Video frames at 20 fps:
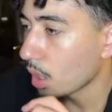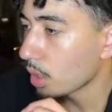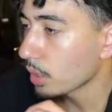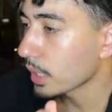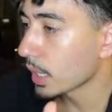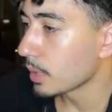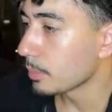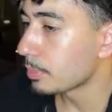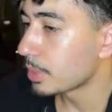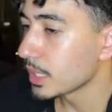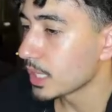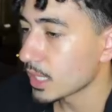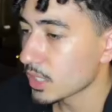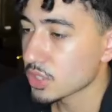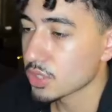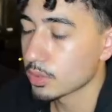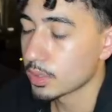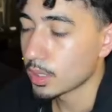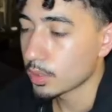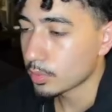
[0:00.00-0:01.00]
Okay, but yeah,
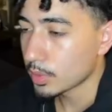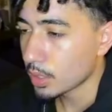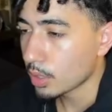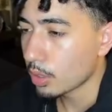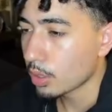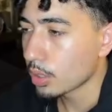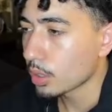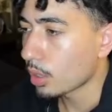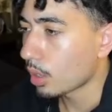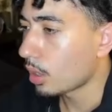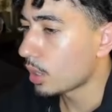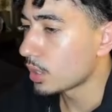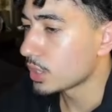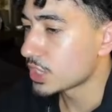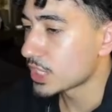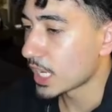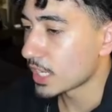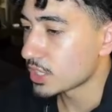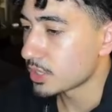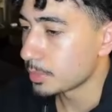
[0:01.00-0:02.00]
so here we are on
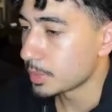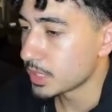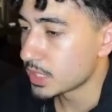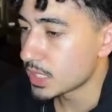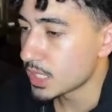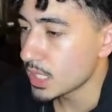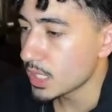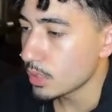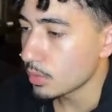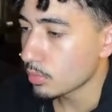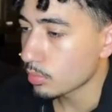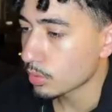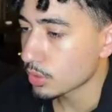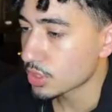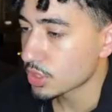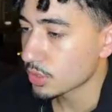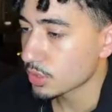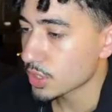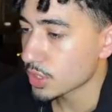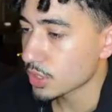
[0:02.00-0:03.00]
ChatGPT. We're
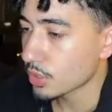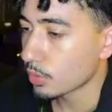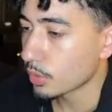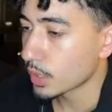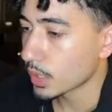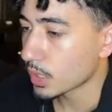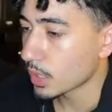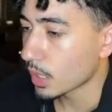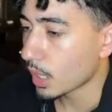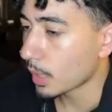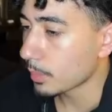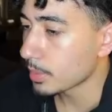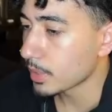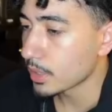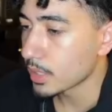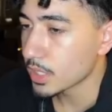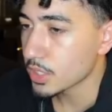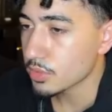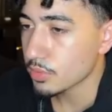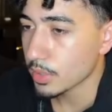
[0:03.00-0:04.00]
just going to copy
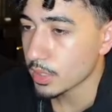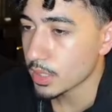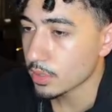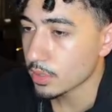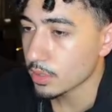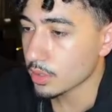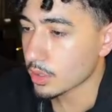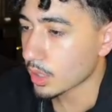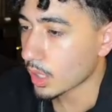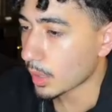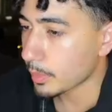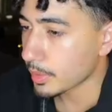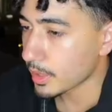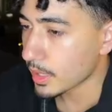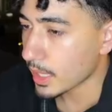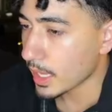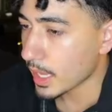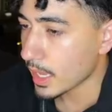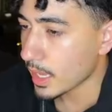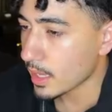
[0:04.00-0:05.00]
this right copy
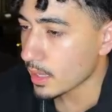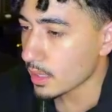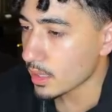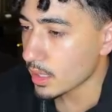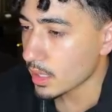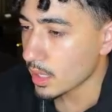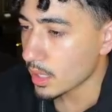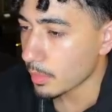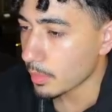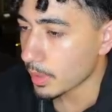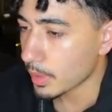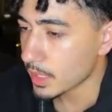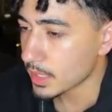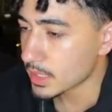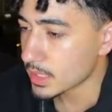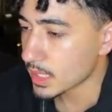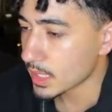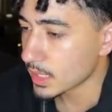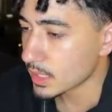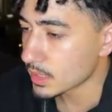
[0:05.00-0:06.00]
that,
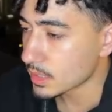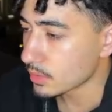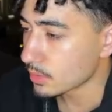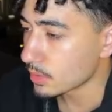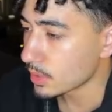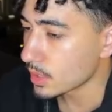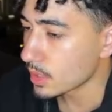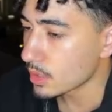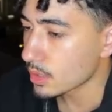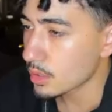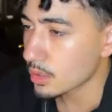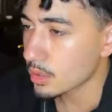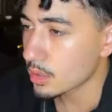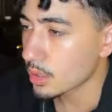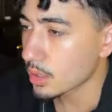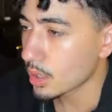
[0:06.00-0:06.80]
paste it into here.